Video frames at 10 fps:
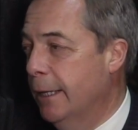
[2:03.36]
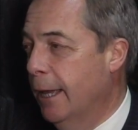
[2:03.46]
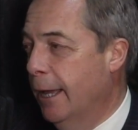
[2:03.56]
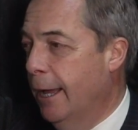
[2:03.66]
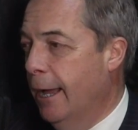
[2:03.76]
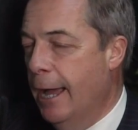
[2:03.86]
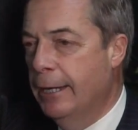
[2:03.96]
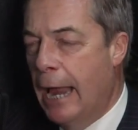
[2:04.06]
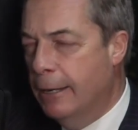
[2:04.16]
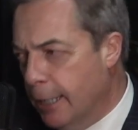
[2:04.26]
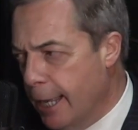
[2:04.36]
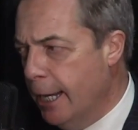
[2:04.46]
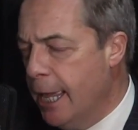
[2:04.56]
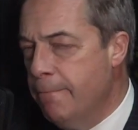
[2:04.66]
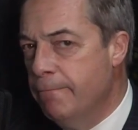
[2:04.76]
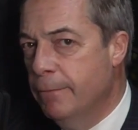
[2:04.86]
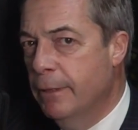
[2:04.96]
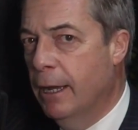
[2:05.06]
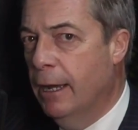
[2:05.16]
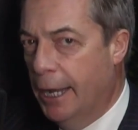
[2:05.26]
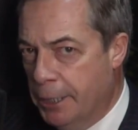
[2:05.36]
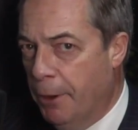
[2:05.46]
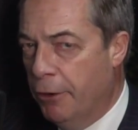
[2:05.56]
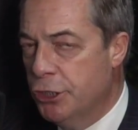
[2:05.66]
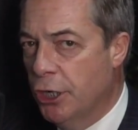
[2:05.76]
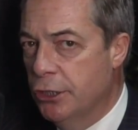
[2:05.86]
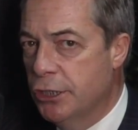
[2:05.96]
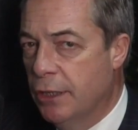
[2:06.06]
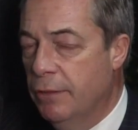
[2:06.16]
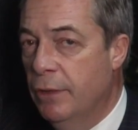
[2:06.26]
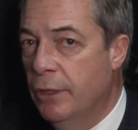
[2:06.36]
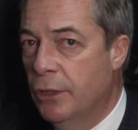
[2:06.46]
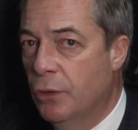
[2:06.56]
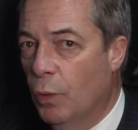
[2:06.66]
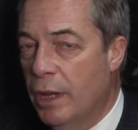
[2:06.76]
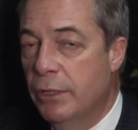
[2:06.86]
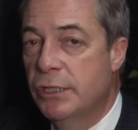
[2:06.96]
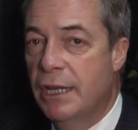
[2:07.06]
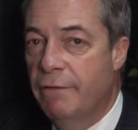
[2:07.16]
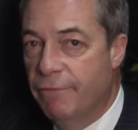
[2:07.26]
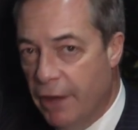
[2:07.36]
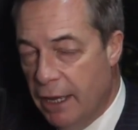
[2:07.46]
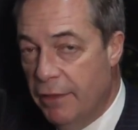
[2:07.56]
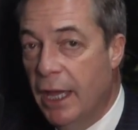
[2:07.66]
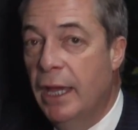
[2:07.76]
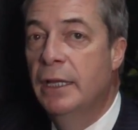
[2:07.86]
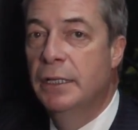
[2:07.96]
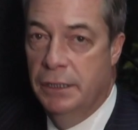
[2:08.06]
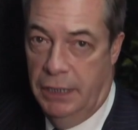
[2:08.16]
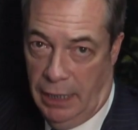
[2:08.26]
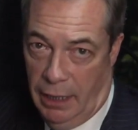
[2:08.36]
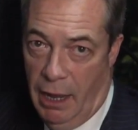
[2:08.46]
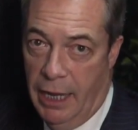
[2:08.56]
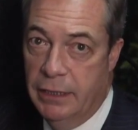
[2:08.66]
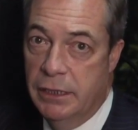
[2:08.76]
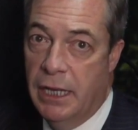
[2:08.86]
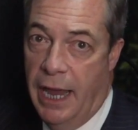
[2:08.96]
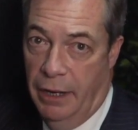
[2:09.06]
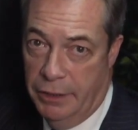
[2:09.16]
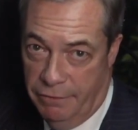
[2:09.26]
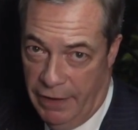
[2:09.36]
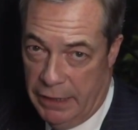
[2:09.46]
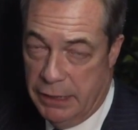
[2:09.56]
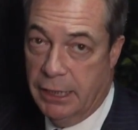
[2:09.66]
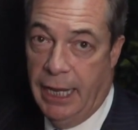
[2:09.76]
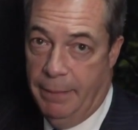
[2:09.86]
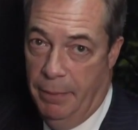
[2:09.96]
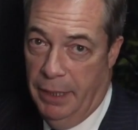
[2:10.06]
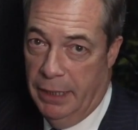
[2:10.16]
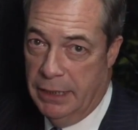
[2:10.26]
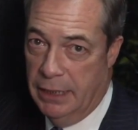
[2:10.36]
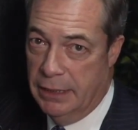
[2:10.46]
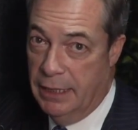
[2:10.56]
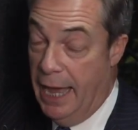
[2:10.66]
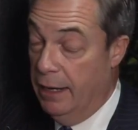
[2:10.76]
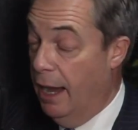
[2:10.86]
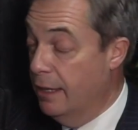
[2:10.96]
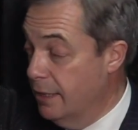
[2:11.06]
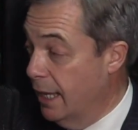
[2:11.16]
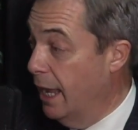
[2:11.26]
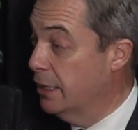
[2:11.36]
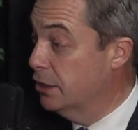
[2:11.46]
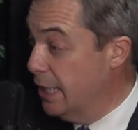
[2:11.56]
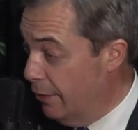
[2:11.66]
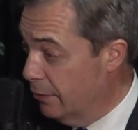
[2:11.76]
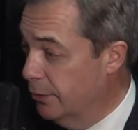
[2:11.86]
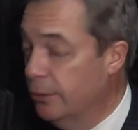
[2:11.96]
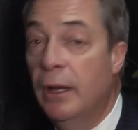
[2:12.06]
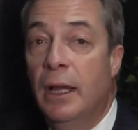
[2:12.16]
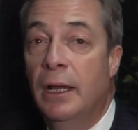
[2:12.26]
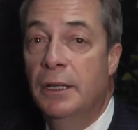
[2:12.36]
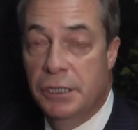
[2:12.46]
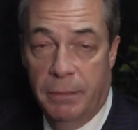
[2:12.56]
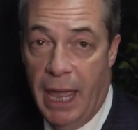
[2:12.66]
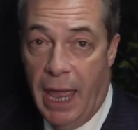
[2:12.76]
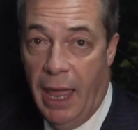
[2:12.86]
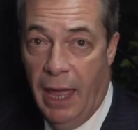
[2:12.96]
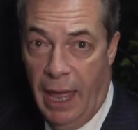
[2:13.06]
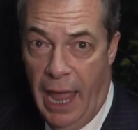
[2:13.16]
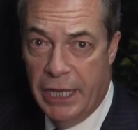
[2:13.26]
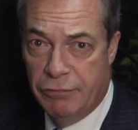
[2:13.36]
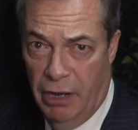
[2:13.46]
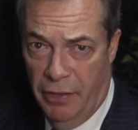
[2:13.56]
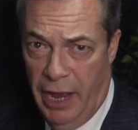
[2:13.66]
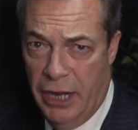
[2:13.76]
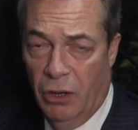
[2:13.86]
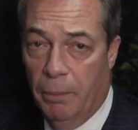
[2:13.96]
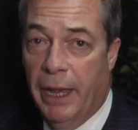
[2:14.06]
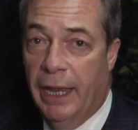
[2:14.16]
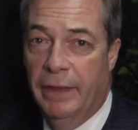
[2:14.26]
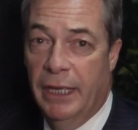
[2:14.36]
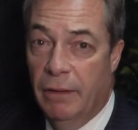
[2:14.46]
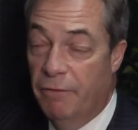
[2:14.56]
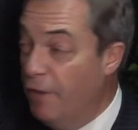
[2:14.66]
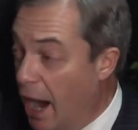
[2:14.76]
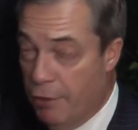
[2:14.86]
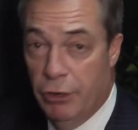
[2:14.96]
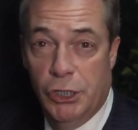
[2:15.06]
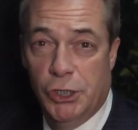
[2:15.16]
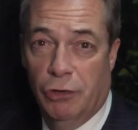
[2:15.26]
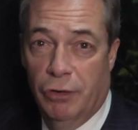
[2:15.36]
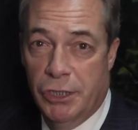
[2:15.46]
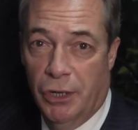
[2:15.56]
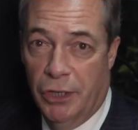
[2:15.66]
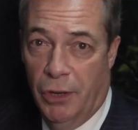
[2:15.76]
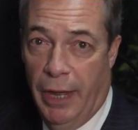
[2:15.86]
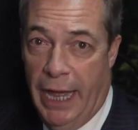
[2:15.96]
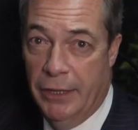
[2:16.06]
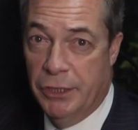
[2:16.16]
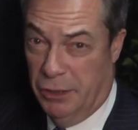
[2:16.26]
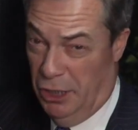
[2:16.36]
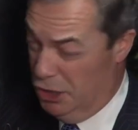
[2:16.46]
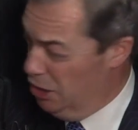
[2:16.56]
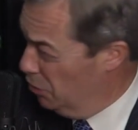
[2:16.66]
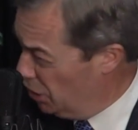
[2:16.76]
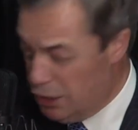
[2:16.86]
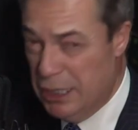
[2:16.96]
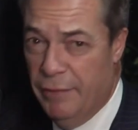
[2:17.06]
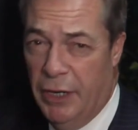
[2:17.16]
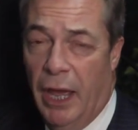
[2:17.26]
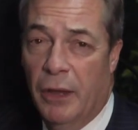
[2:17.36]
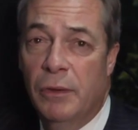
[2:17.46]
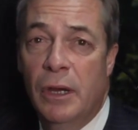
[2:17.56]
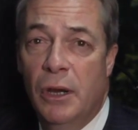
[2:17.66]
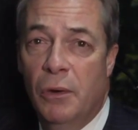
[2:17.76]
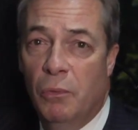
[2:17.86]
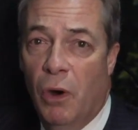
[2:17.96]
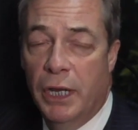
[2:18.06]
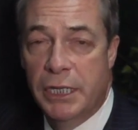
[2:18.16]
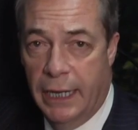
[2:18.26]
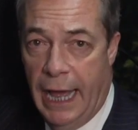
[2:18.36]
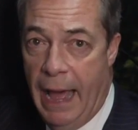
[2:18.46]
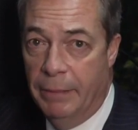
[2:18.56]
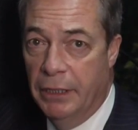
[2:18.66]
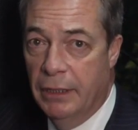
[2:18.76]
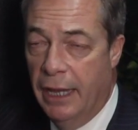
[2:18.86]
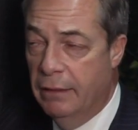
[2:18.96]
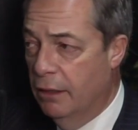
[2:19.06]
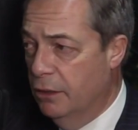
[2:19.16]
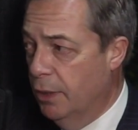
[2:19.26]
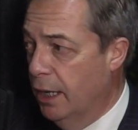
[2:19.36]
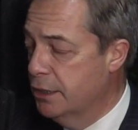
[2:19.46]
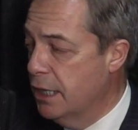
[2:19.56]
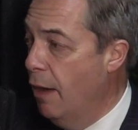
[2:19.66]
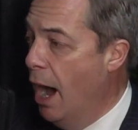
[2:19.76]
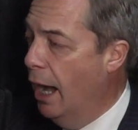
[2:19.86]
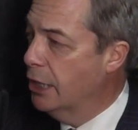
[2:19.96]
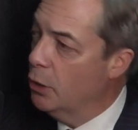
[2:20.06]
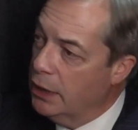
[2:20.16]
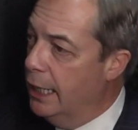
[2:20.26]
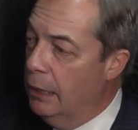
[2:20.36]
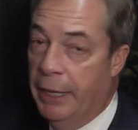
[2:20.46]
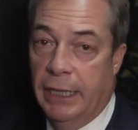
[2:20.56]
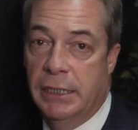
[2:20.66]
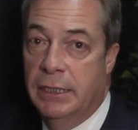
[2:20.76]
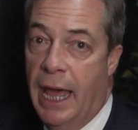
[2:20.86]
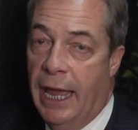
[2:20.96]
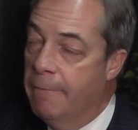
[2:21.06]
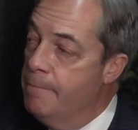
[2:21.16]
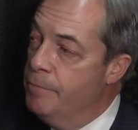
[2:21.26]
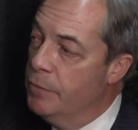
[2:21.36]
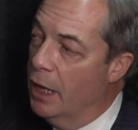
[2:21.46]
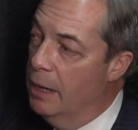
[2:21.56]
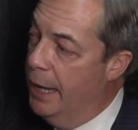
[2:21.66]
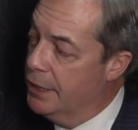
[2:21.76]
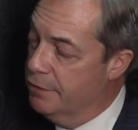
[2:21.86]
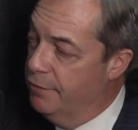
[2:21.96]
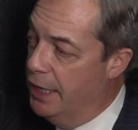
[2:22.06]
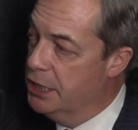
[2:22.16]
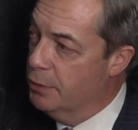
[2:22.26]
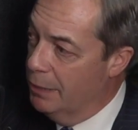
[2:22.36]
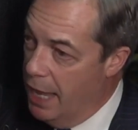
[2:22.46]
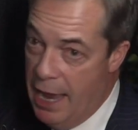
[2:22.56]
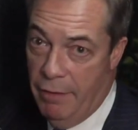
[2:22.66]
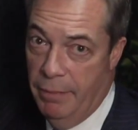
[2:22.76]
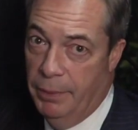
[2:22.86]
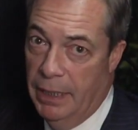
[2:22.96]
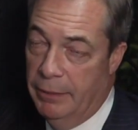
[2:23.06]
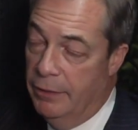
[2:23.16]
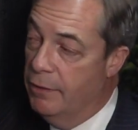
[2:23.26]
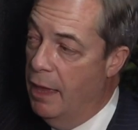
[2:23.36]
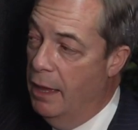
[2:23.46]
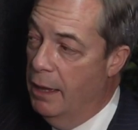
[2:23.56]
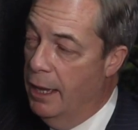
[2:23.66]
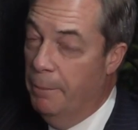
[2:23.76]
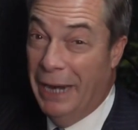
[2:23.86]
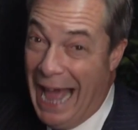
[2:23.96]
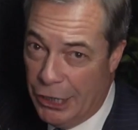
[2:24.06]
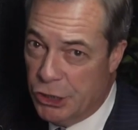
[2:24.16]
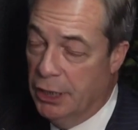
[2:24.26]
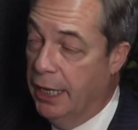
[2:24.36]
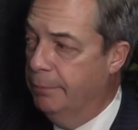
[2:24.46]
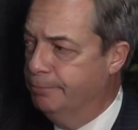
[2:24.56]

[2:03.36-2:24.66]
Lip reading: And clearly, under Boris Johnson, we will see further declines in our defence capabilities. That, I think, is terrible. To me, it's rather like not paying the fire insurance on your house, because you just never know what is going to happen in the world. So I'll talk a little bit today about defence when I'm here in Plymouth, but actually